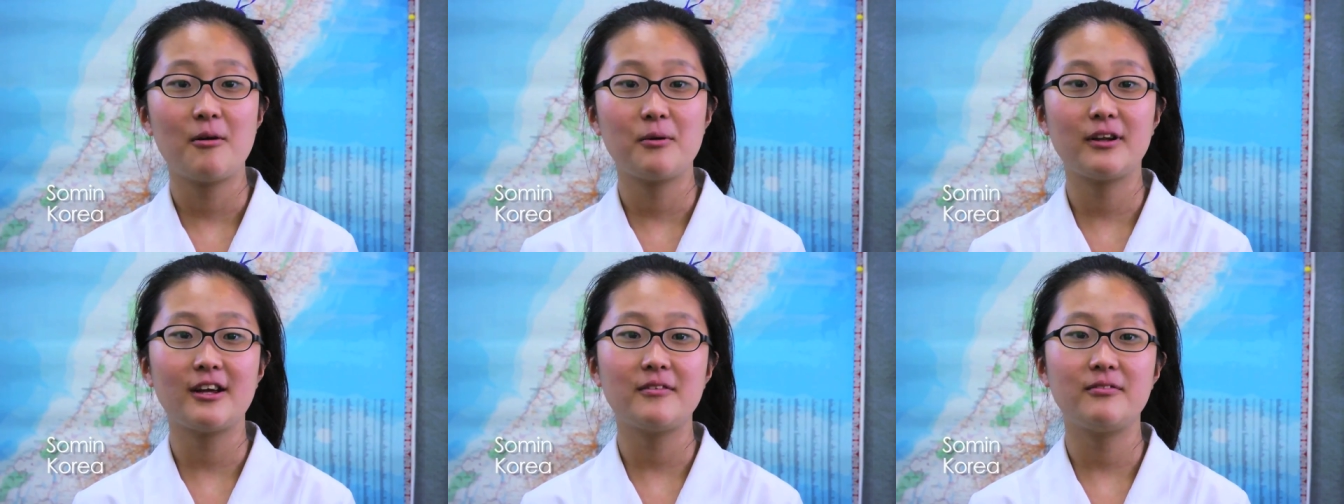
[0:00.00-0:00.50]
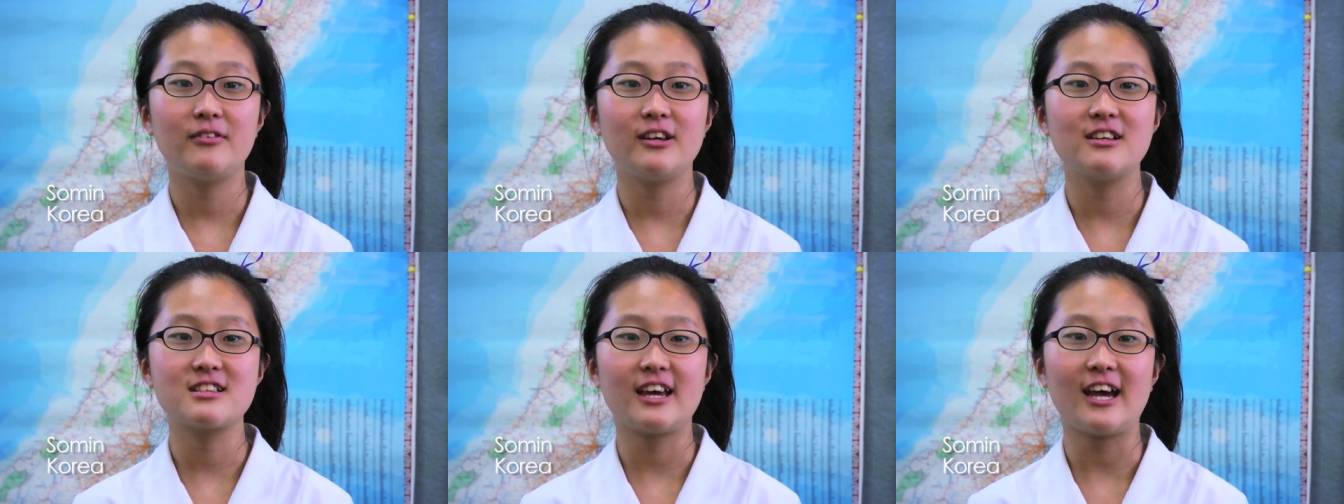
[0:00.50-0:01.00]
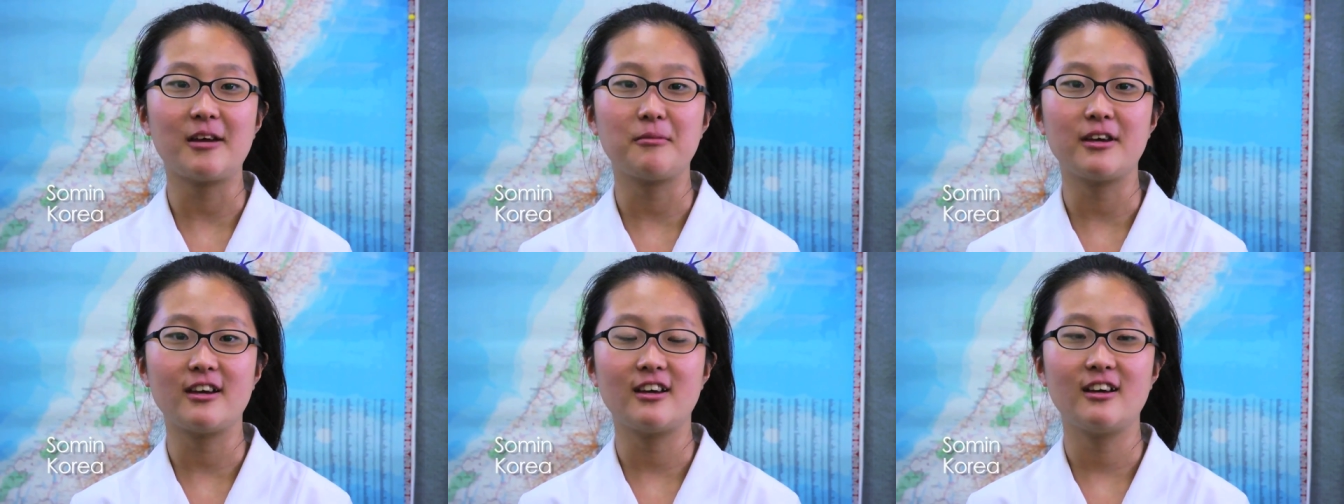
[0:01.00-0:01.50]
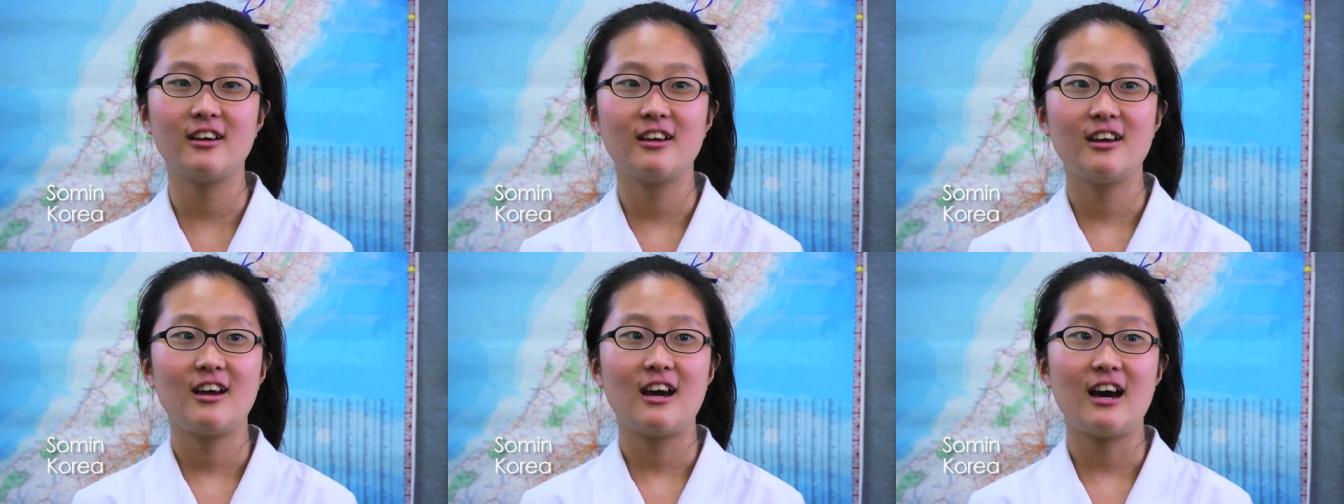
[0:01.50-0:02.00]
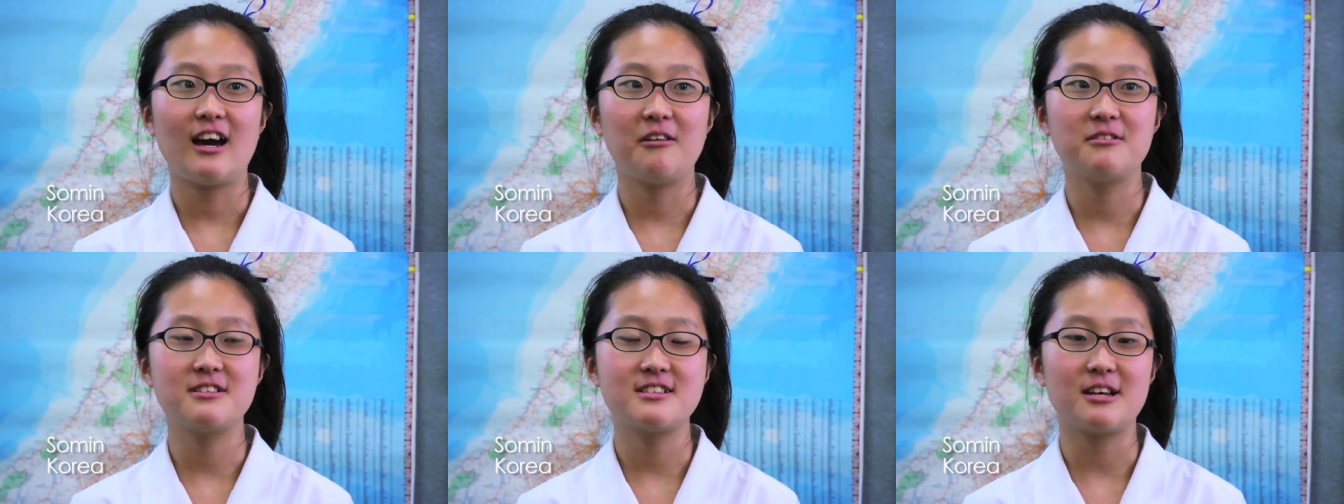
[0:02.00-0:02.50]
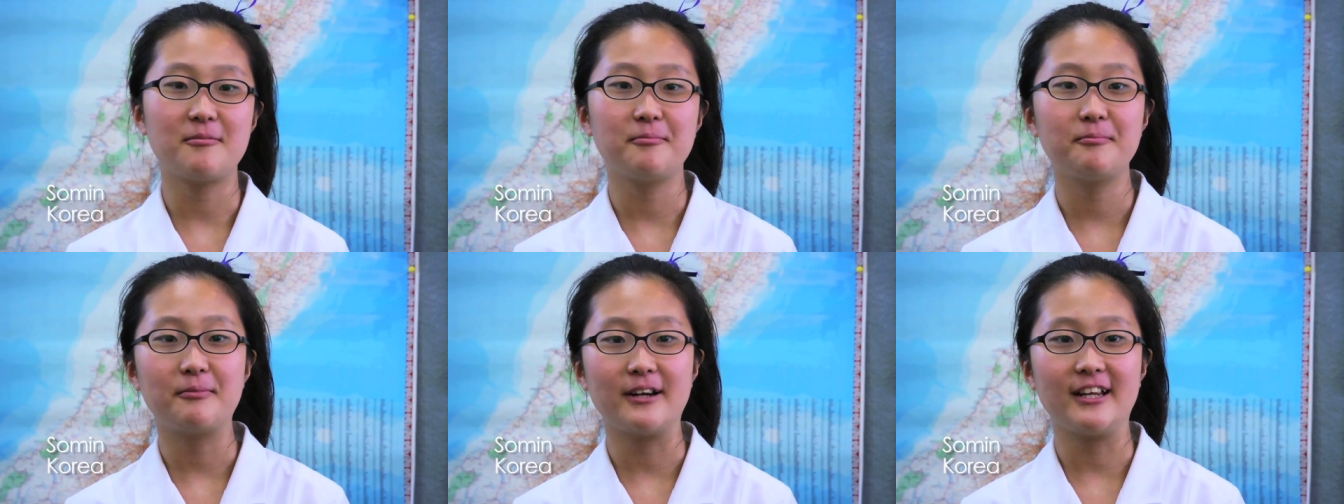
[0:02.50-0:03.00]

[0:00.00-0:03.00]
When I first came here, I was um,